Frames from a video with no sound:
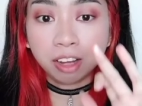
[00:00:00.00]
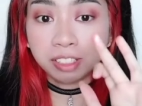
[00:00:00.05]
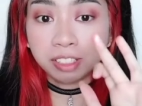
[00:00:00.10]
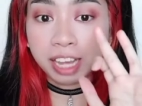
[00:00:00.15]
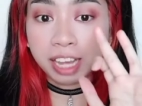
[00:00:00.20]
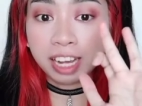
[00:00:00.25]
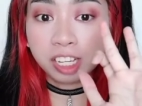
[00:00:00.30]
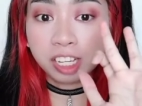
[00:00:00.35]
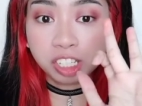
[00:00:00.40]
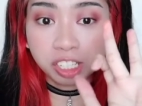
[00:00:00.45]

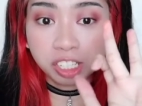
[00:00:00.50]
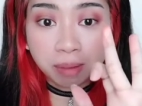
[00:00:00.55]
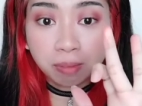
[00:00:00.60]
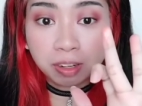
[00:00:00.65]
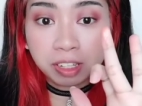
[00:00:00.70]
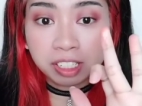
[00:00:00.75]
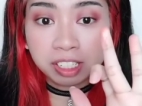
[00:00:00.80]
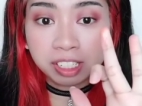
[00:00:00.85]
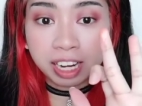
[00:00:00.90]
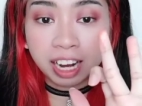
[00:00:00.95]
take a
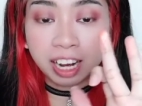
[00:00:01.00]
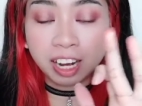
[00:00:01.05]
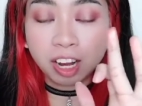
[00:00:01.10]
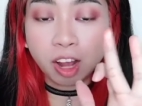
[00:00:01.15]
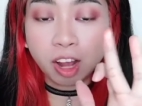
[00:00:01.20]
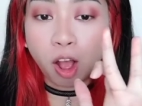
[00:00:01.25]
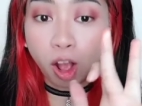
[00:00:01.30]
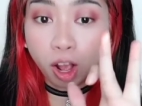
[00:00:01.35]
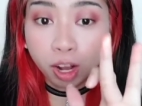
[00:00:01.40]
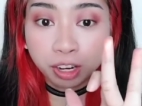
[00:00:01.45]
shimmer shade
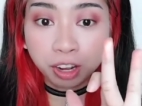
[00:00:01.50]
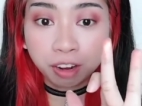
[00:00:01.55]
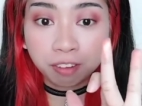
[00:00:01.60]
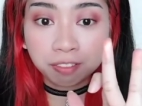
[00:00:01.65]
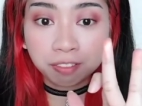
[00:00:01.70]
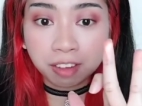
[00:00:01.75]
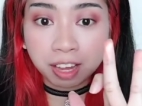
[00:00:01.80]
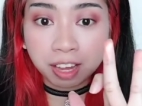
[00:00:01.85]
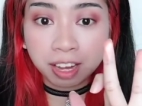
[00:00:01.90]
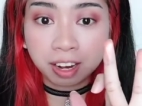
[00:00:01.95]
on your
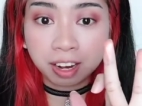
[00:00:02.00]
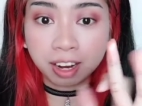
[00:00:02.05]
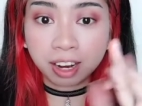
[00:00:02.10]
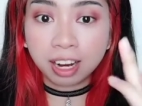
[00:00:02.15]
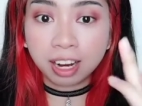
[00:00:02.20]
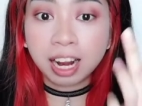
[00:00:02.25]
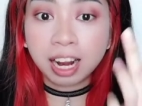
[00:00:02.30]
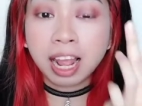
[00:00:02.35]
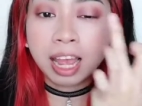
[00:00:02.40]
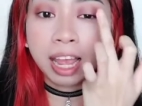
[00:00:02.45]

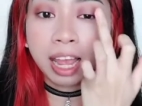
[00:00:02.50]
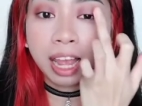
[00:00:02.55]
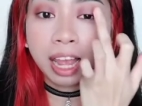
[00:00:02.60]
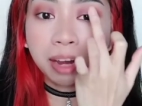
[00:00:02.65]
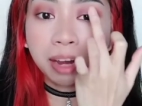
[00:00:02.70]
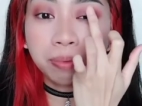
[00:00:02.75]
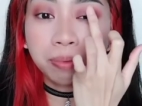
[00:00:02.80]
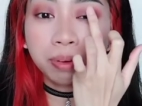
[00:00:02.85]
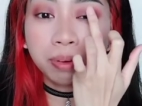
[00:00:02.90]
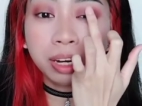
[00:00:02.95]
finger
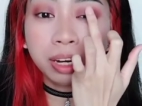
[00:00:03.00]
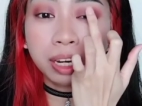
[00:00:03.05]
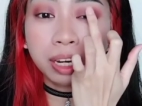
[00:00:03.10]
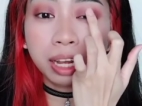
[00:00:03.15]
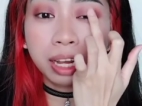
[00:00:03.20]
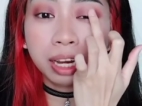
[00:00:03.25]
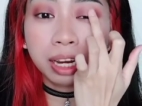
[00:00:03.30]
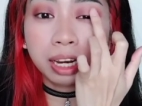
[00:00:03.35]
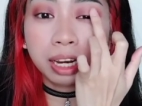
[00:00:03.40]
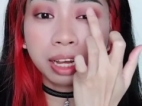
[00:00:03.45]
and put it
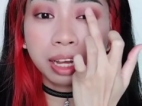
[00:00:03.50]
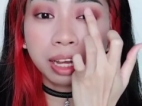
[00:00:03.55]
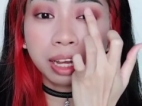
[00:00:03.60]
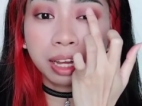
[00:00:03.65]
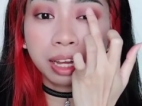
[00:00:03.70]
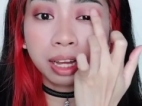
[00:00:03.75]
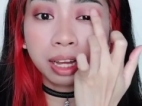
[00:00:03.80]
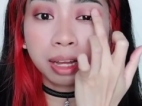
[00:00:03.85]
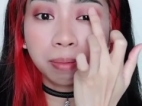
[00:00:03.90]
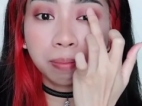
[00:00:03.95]
in
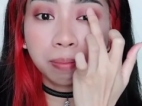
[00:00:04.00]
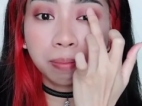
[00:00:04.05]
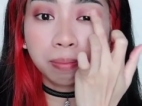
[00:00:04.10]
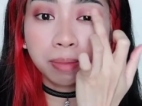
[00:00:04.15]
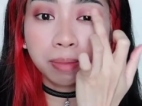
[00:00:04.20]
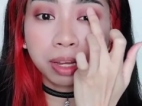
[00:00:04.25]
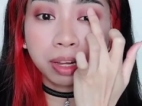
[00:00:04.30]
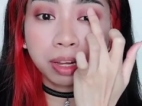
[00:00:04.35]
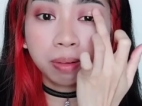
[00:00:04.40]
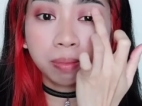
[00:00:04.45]
the
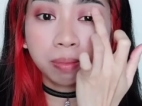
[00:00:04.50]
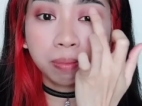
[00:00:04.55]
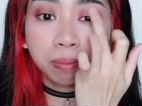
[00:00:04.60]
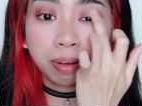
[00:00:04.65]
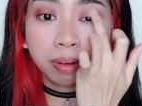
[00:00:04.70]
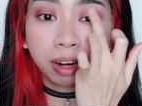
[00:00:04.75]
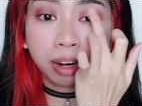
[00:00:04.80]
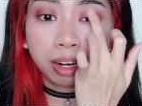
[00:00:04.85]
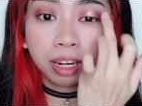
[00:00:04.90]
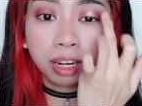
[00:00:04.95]
middle
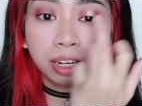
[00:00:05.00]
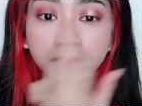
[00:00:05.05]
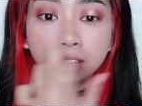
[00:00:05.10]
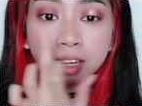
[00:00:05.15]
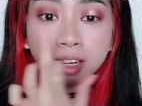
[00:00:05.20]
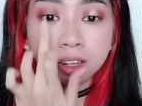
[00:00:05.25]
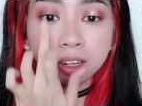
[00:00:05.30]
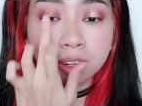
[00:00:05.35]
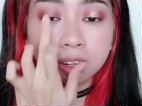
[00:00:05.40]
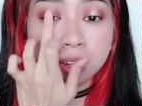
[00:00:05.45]
part
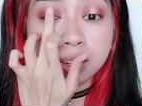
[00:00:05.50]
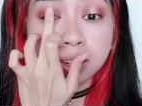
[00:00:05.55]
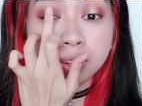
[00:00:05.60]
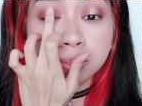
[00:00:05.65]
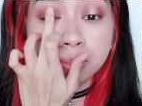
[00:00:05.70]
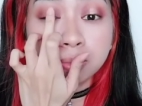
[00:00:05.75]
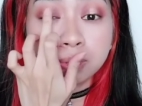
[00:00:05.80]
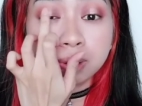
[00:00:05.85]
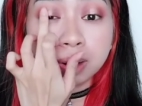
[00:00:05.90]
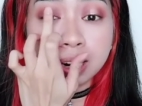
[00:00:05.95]

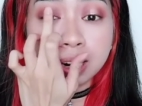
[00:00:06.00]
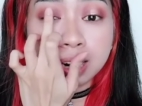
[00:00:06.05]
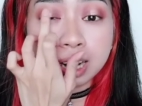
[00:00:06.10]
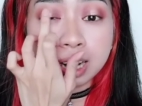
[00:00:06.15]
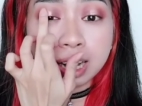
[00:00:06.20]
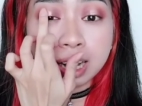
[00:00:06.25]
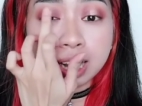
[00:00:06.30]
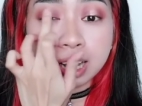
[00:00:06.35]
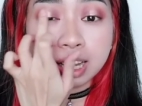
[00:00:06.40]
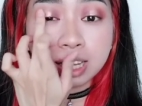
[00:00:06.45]
where
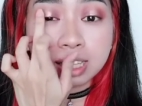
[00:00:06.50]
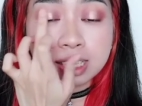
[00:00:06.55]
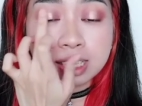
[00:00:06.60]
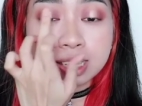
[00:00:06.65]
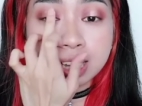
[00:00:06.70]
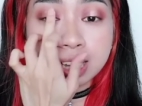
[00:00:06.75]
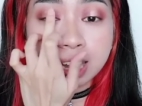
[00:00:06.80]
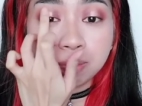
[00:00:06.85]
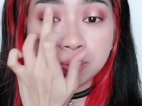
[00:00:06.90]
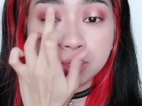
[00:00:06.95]

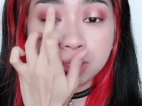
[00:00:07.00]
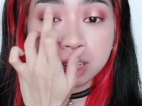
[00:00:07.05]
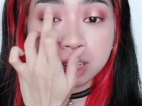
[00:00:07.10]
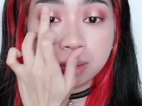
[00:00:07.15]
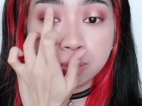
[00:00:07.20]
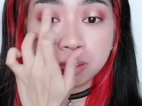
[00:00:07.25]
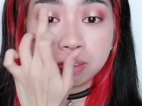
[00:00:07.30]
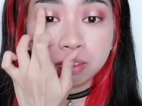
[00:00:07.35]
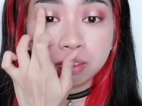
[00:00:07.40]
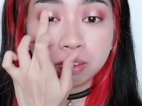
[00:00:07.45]
it's
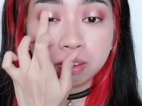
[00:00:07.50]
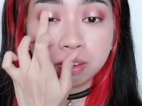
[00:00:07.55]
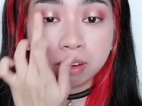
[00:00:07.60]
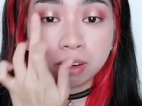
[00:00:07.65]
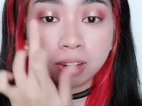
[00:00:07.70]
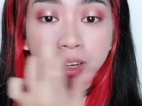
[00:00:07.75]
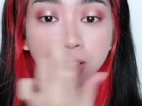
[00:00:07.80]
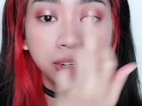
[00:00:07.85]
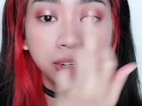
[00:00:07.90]
empty before.